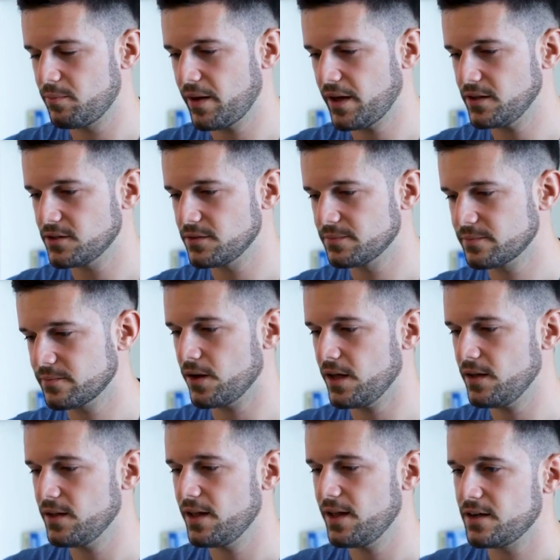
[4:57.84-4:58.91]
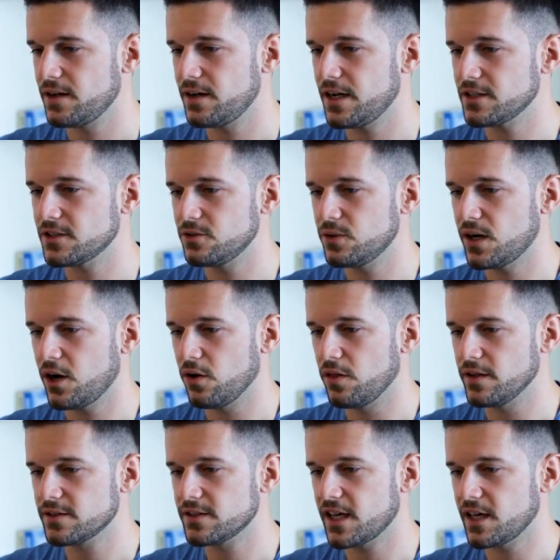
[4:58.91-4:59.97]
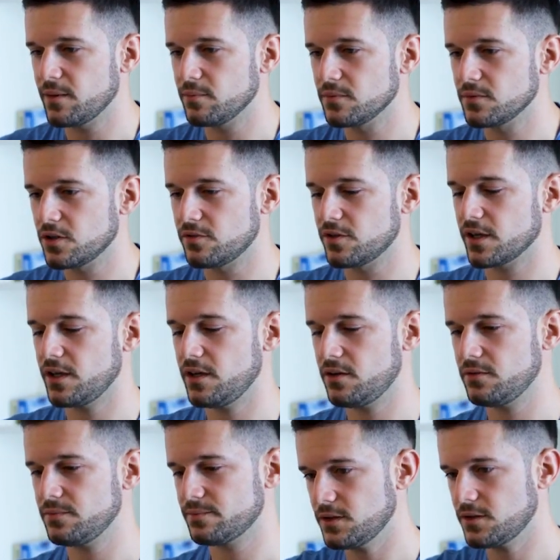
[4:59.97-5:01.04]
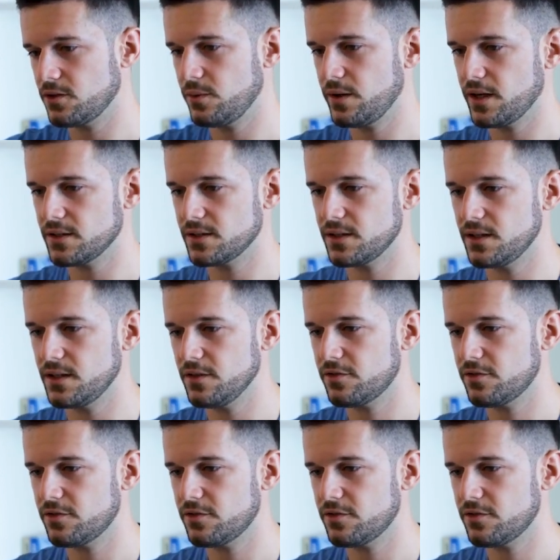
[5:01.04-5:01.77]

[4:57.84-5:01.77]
page. Okay. Let's do now the same over here so we can see the